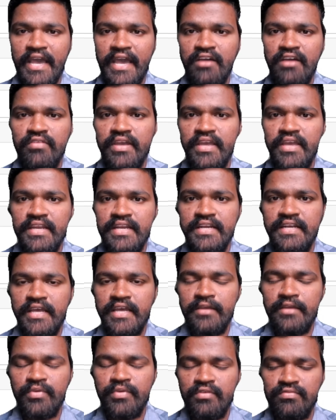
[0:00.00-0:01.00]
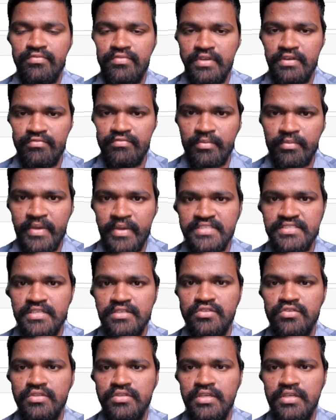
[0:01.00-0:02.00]
have any type of
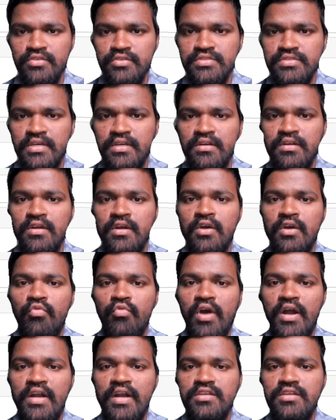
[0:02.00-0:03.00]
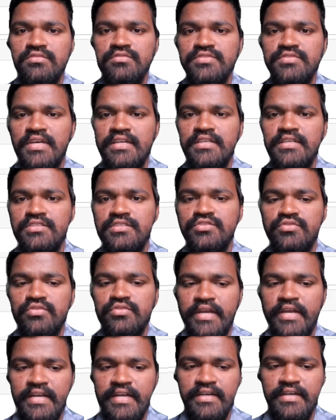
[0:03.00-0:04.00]
information to the user what user needs
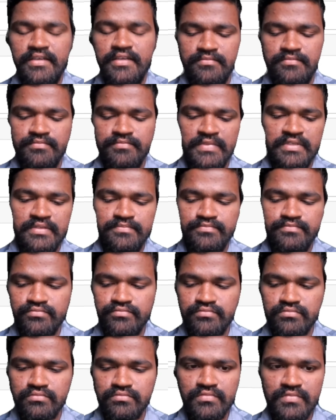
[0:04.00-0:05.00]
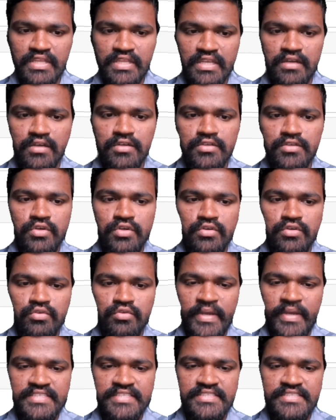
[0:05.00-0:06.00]
to enter. So
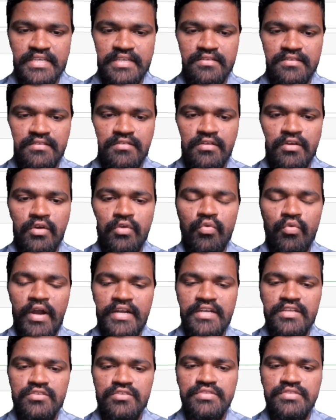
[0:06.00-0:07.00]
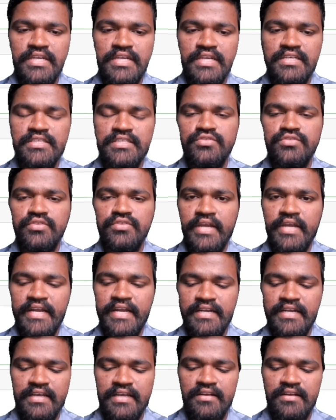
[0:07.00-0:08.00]
to mention what user needs to
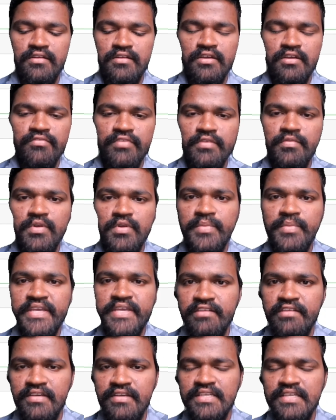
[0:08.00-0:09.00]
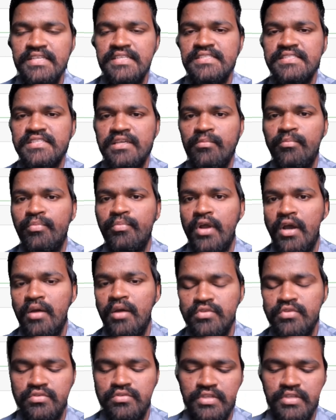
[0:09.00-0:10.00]
enter, we will be giving some
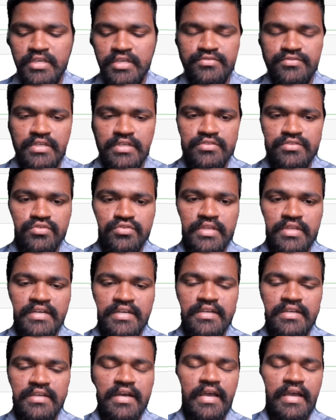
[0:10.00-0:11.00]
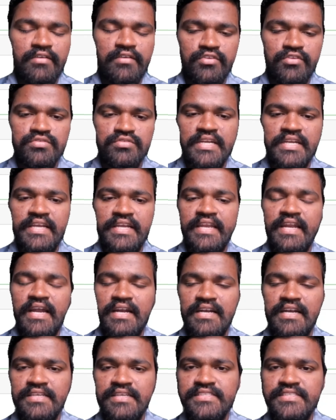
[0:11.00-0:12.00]
prompt to the user so that user can
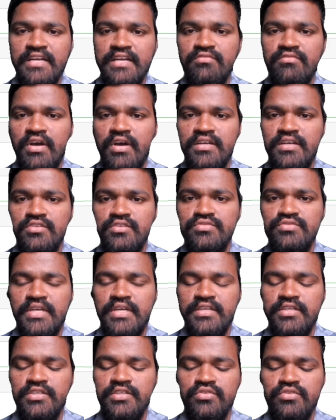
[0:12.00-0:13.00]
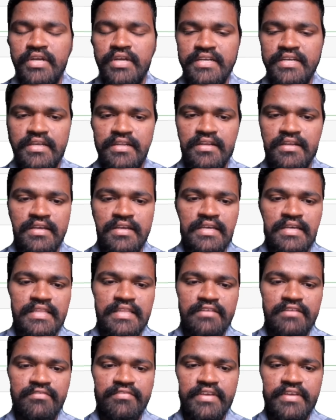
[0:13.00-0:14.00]
understand what user need to enter,
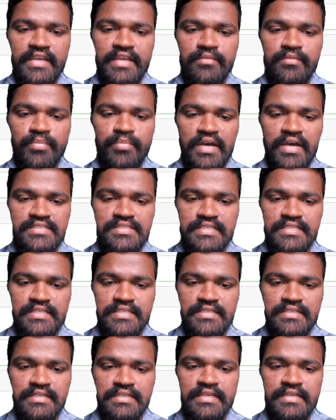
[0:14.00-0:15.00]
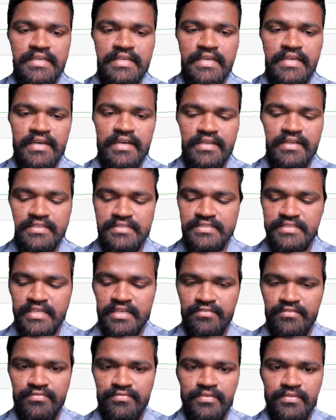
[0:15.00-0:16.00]
that we can pass in here
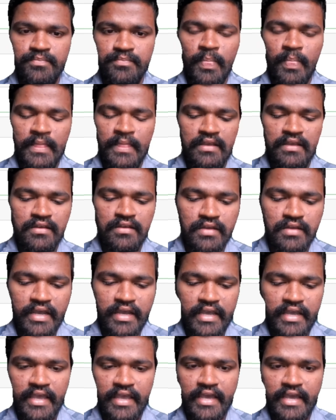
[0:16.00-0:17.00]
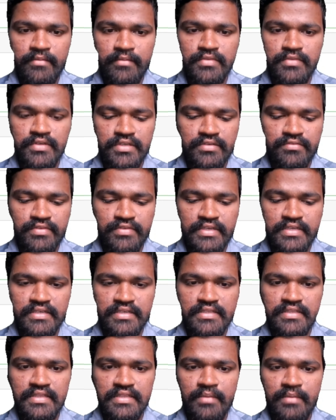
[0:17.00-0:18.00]
itself. I am
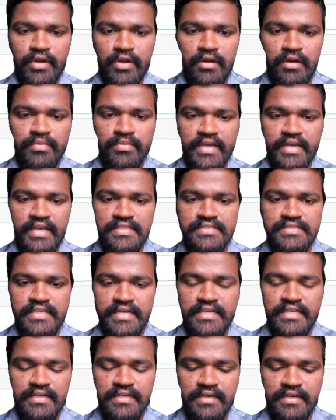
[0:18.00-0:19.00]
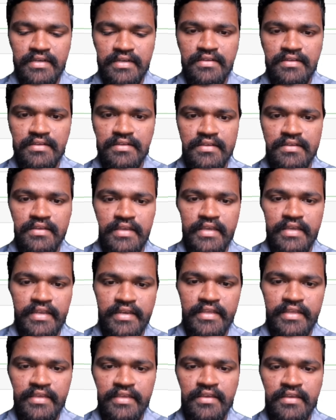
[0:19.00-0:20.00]
giving the prompt as enter
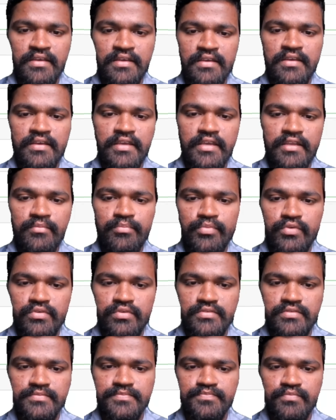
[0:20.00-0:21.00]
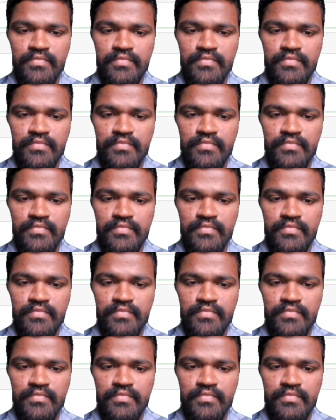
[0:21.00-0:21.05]
any input.